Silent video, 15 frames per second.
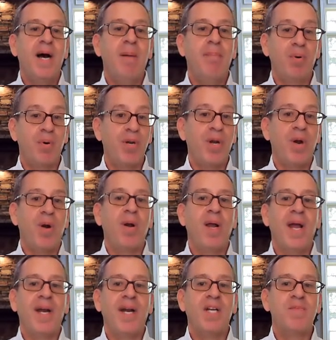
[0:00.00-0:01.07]
per year,
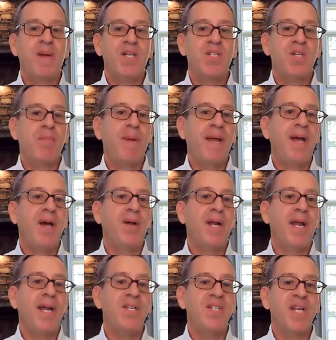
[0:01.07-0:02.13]
and expects to pay out
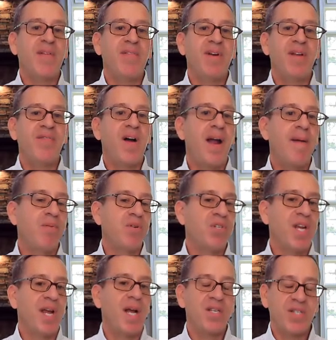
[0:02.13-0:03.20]
a 75
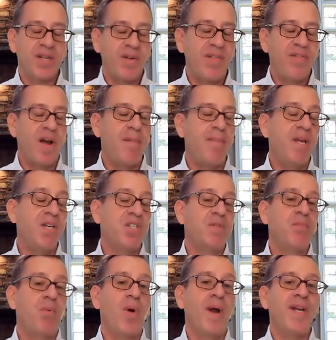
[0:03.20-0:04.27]

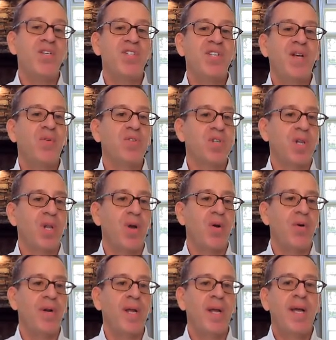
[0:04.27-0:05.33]
basis point sales
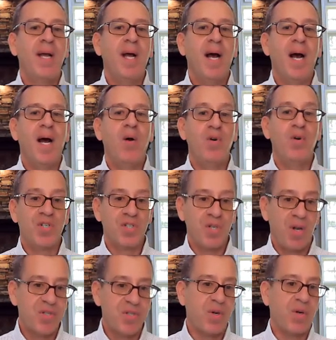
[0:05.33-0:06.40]
load, which is
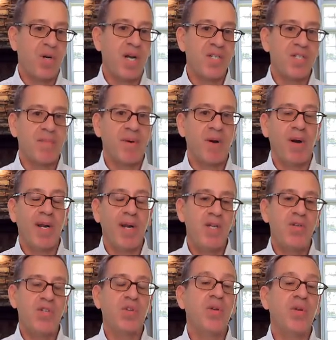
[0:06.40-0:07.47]
also customary.
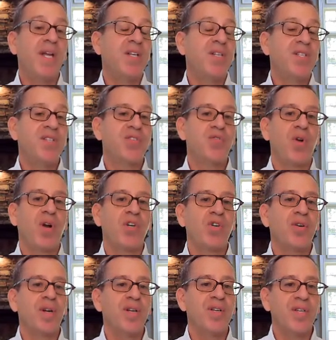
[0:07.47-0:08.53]
Usually it's
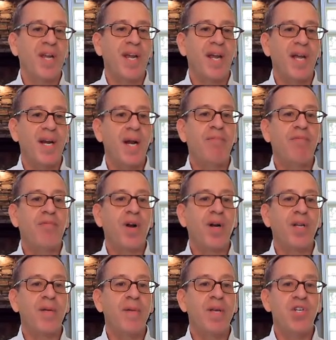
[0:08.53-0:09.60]
structured as an
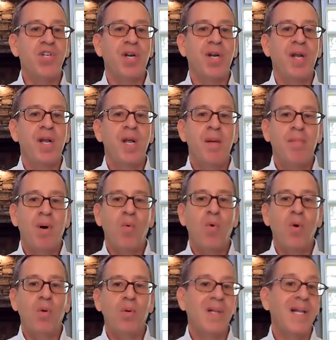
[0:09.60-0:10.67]
upfront commission, but
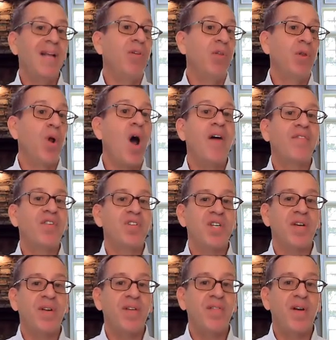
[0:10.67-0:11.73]
we'll level it off to
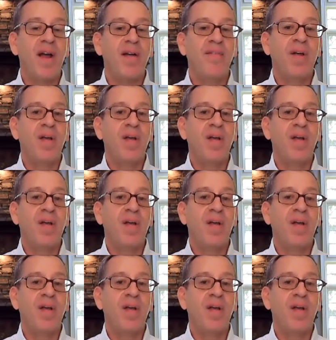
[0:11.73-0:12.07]
75